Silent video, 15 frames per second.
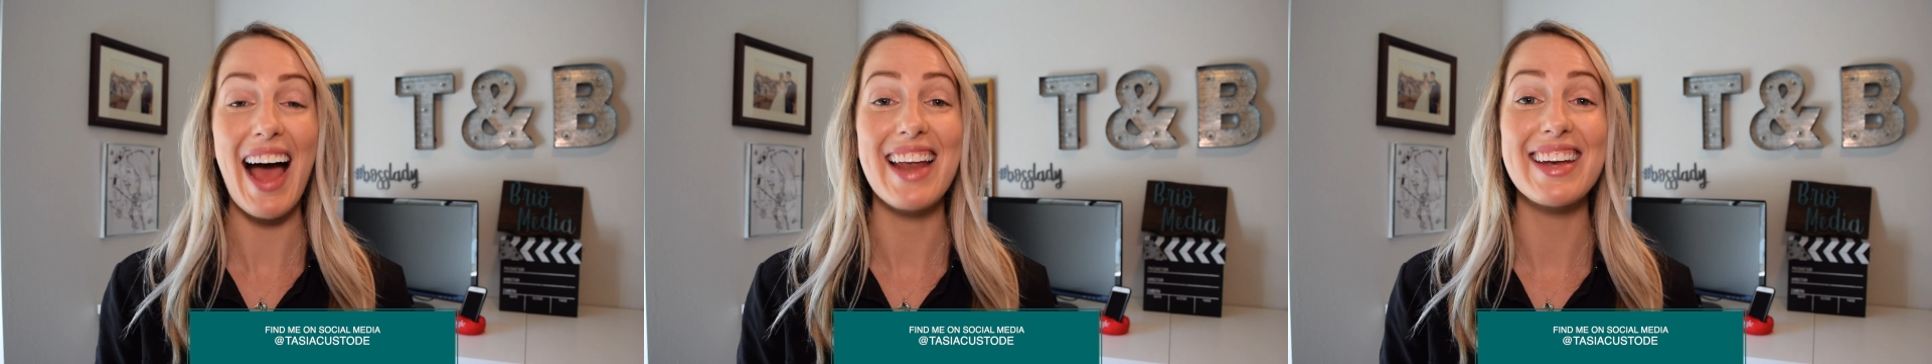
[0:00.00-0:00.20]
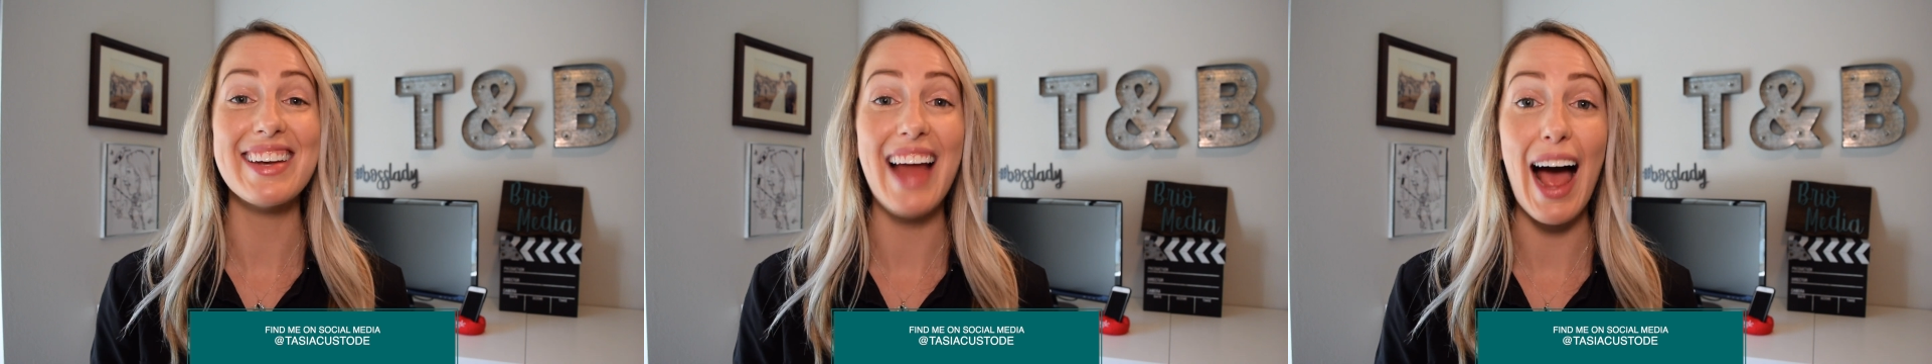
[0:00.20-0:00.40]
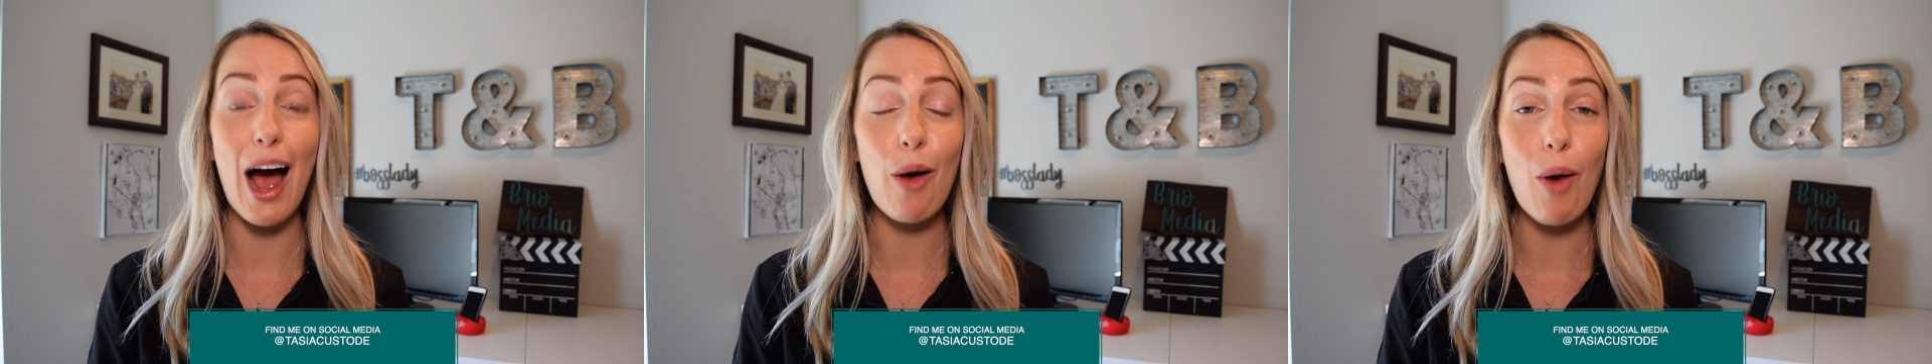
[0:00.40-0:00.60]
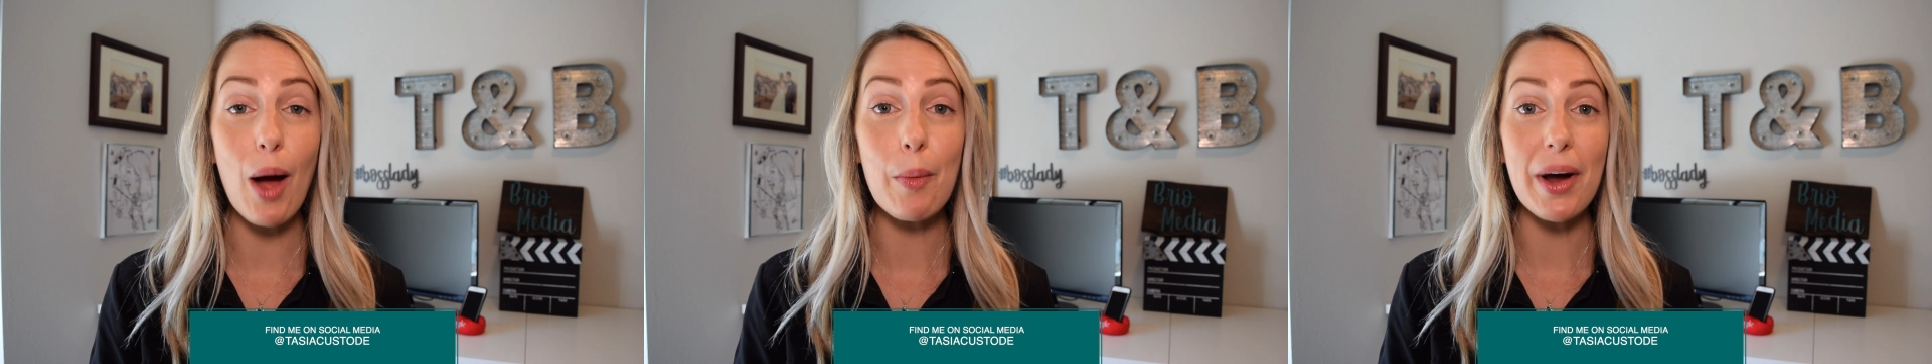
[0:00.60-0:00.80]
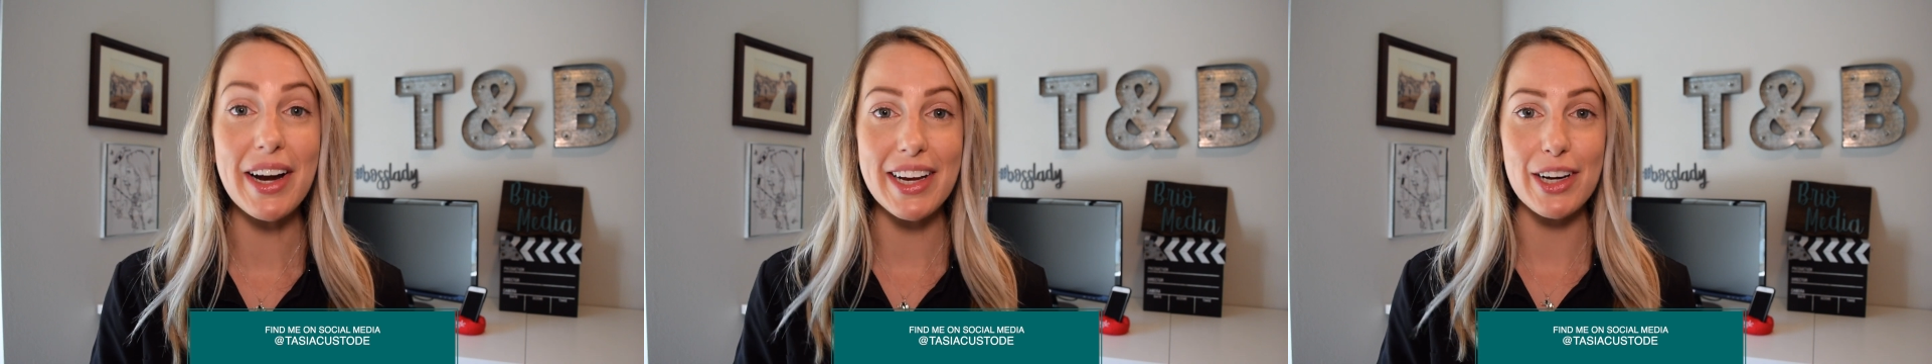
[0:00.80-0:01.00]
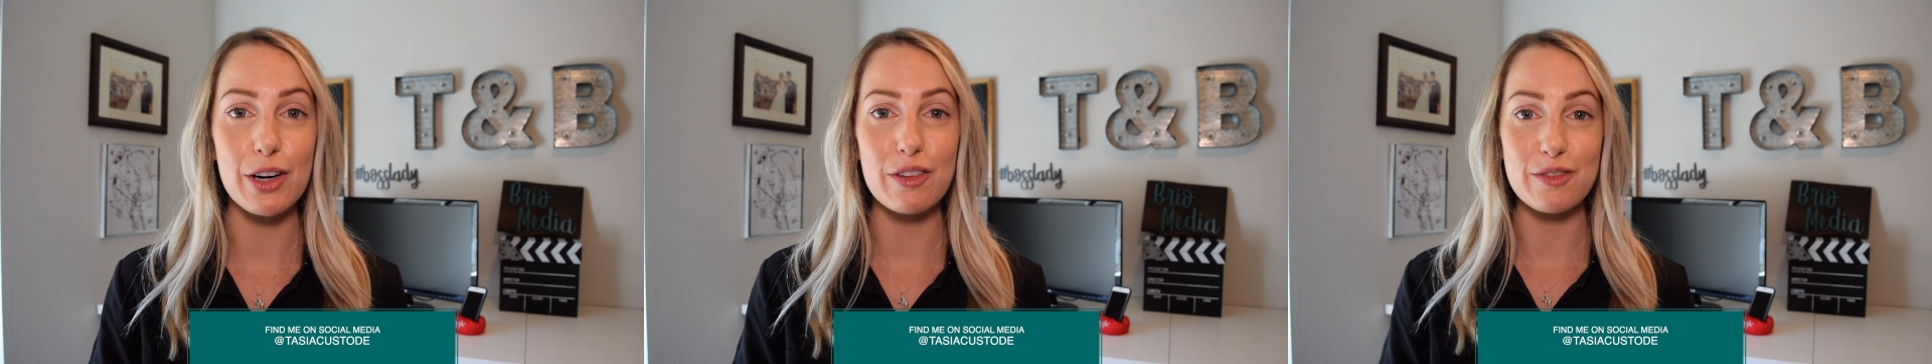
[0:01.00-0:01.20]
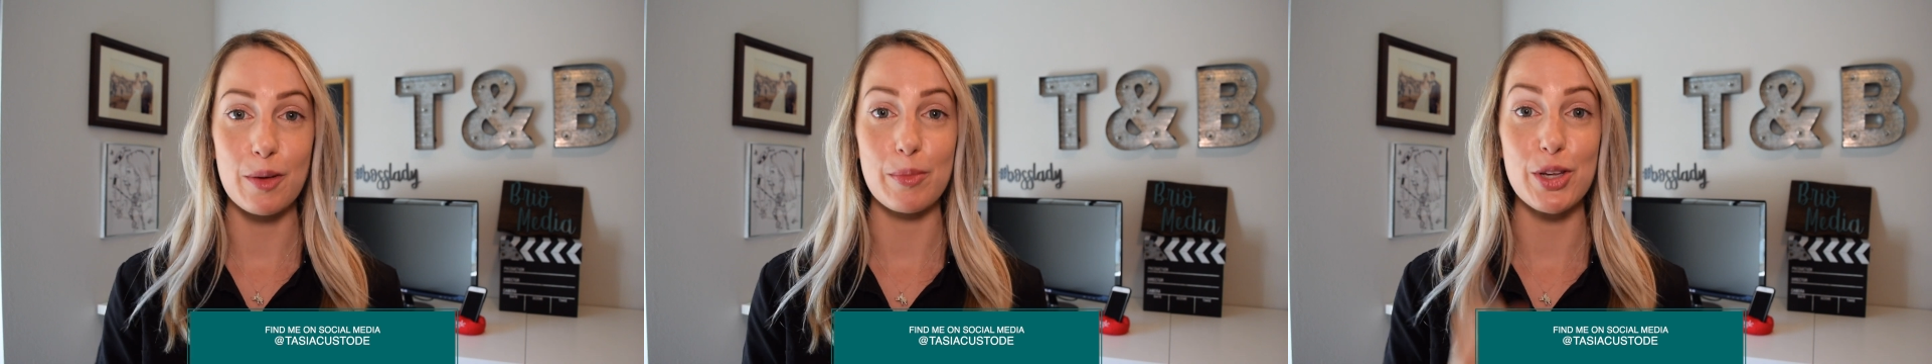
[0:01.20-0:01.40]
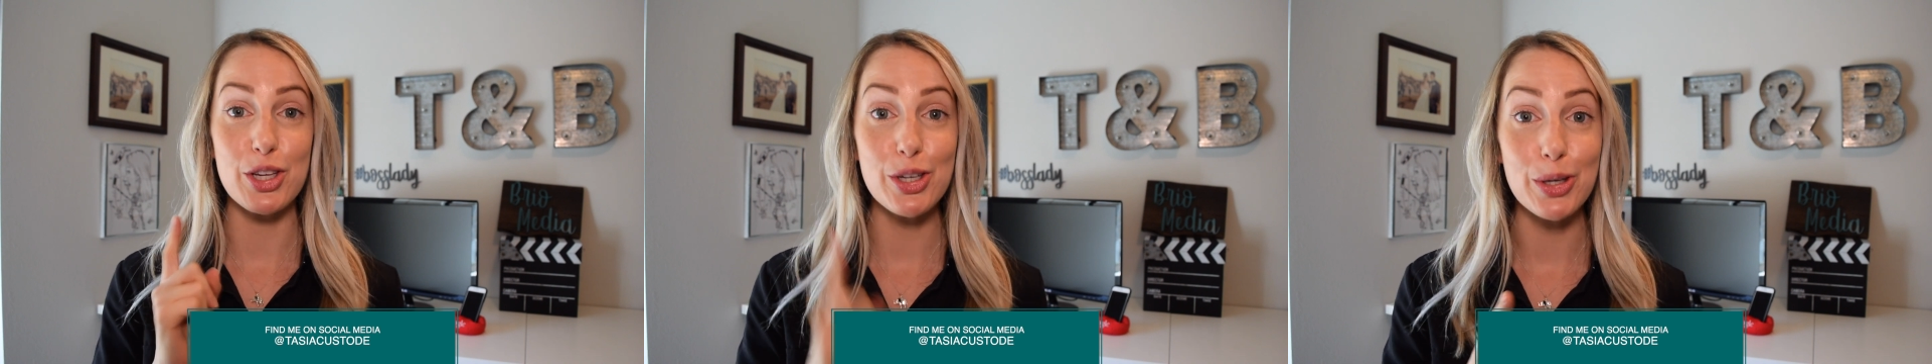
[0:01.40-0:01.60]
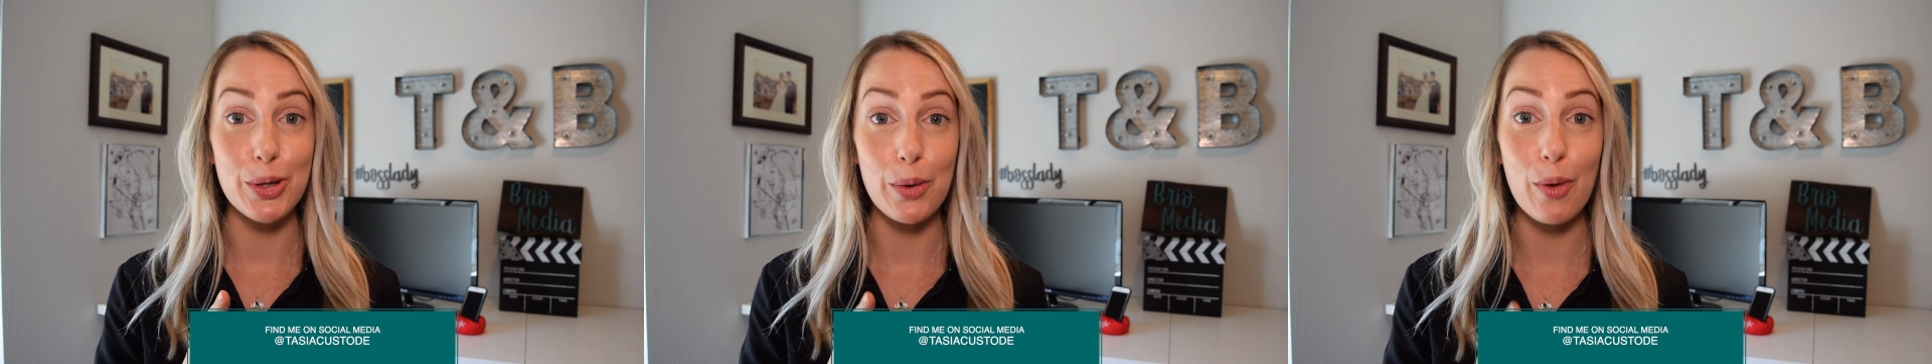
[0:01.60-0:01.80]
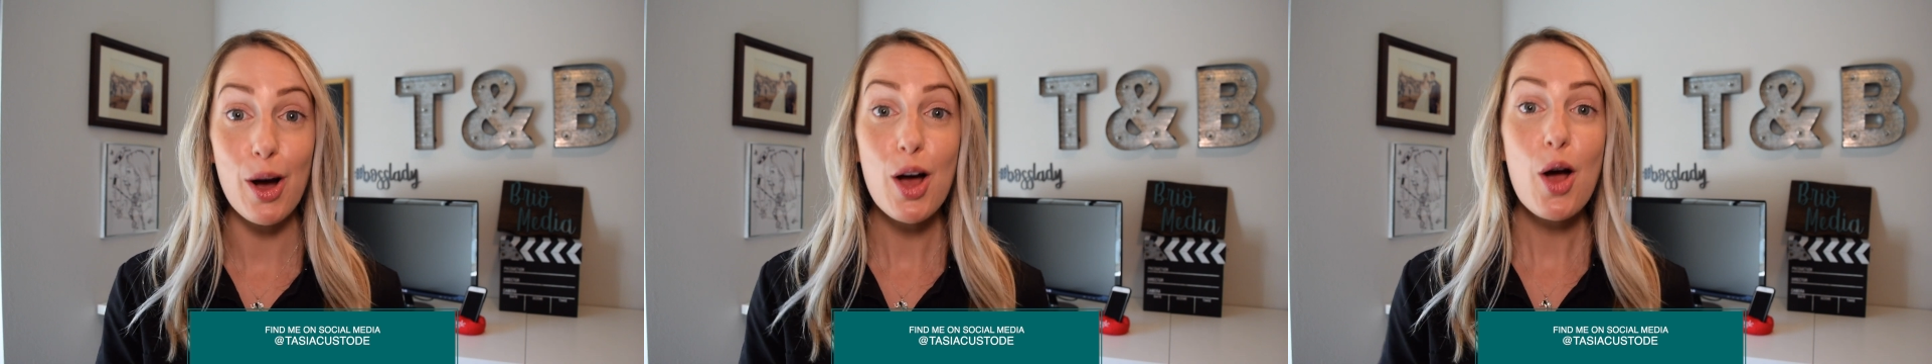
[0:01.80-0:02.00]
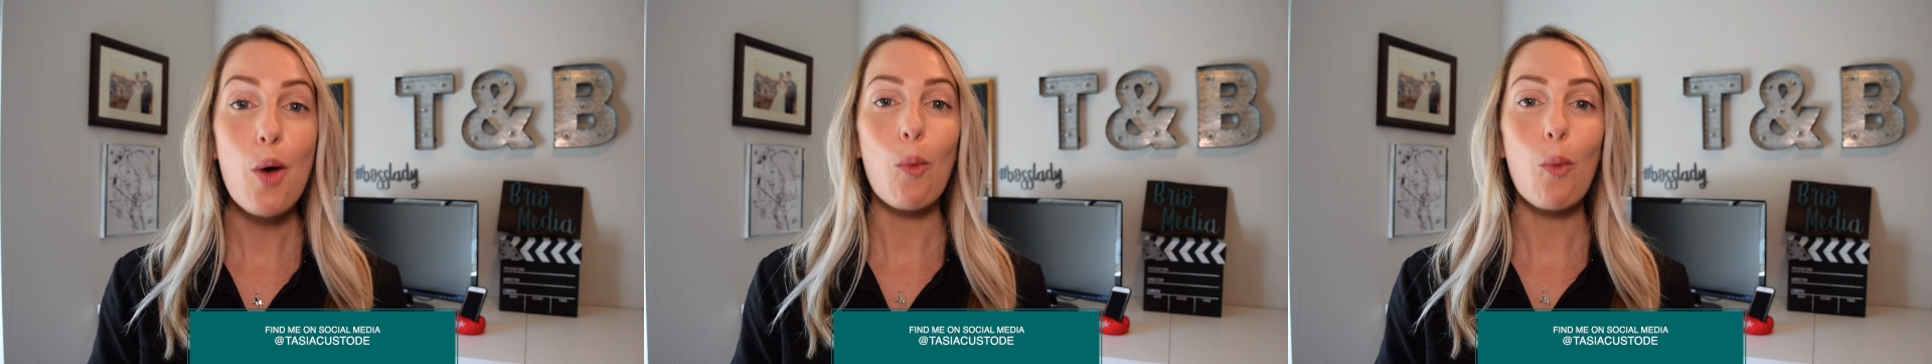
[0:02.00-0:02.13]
And now I want to hear from you.